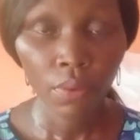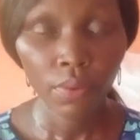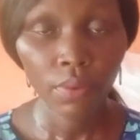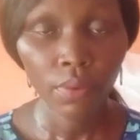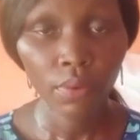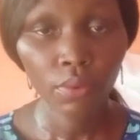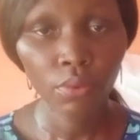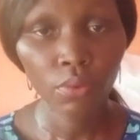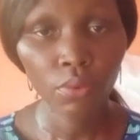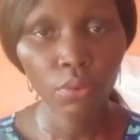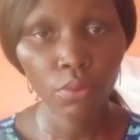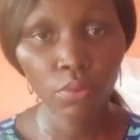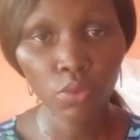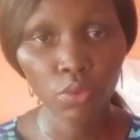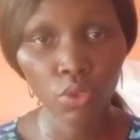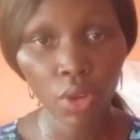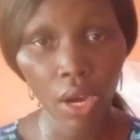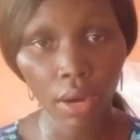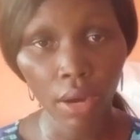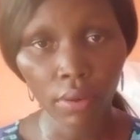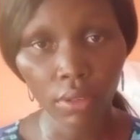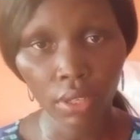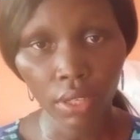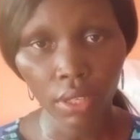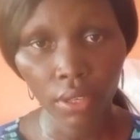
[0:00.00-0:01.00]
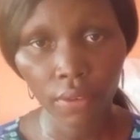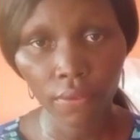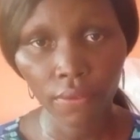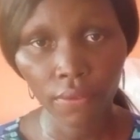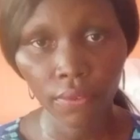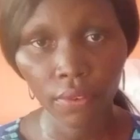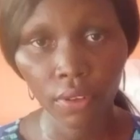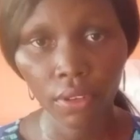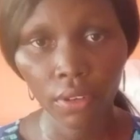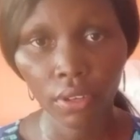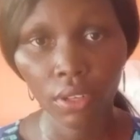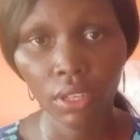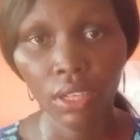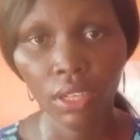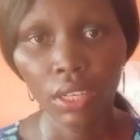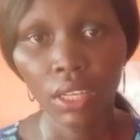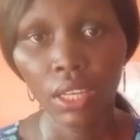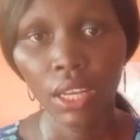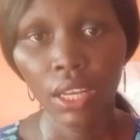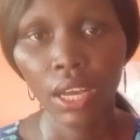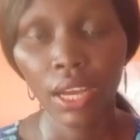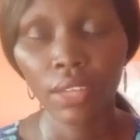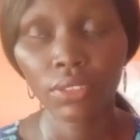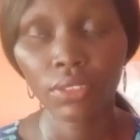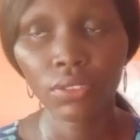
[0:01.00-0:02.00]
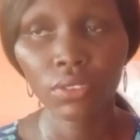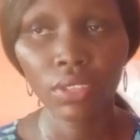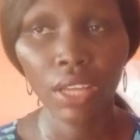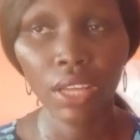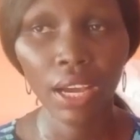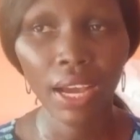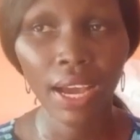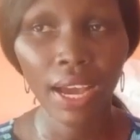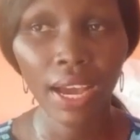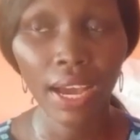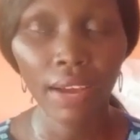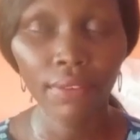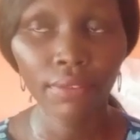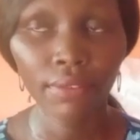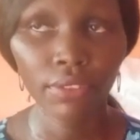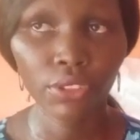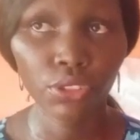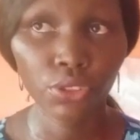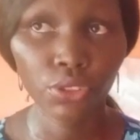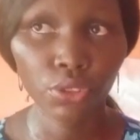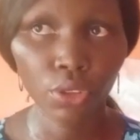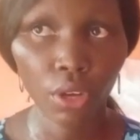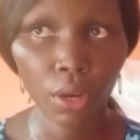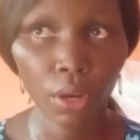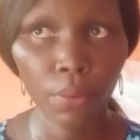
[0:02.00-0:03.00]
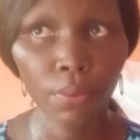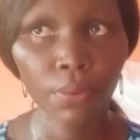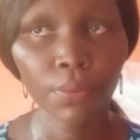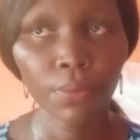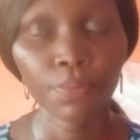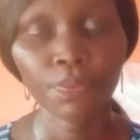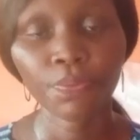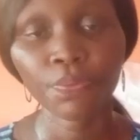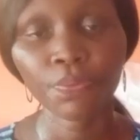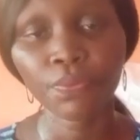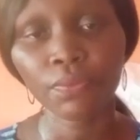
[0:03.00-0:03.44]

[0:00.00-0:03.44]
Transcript: whom you are working for, and you now have a shop,